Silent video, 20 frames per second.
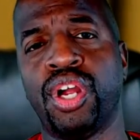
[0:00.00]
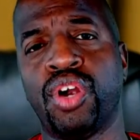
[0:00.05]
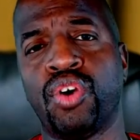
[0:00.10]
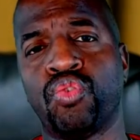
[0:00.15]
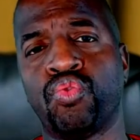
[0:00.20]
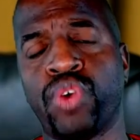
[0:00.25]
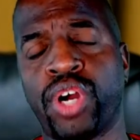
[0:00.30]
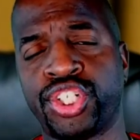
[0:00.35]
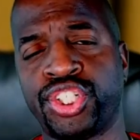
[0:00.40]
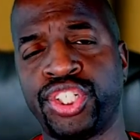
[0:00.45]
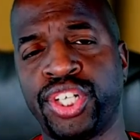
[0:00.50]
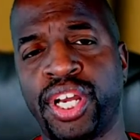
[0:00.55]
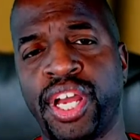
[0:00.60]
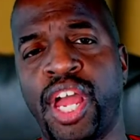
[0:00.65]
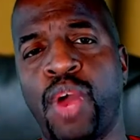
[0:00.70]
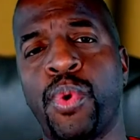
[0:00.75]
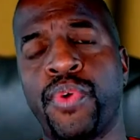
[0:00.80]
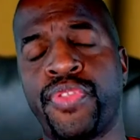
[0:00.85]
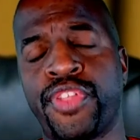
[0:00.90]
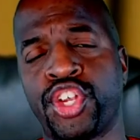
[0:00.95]
Russia
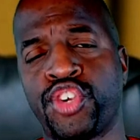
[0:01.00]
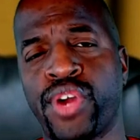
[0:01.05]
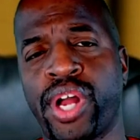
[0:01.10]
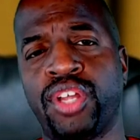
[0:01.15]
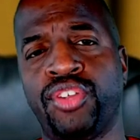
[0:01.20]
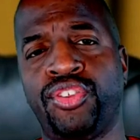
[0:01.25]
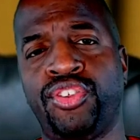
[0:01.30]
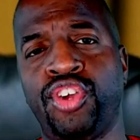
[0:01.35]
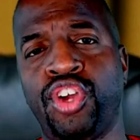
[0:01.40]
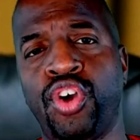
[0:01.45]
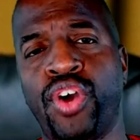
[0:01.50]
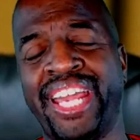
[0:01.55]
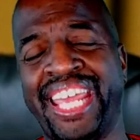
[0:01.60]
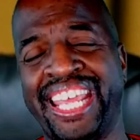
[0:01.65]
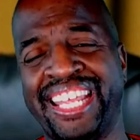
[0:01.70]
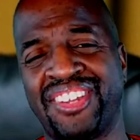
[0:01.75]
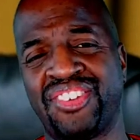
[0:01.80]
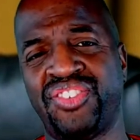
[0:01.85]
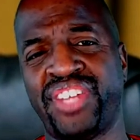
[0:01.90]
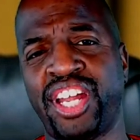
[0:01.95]
and what they're trying to do
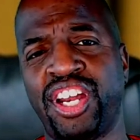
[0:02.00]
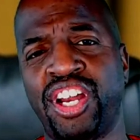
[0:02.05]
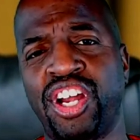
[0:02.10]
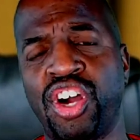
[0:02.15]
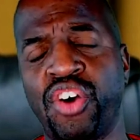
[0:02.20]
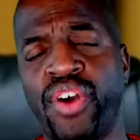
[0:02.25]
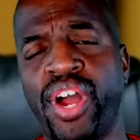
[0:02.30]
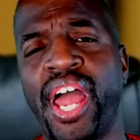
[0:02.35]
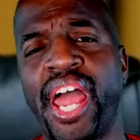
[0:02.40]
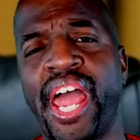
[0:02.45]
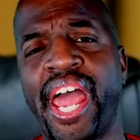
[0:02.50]
against NATO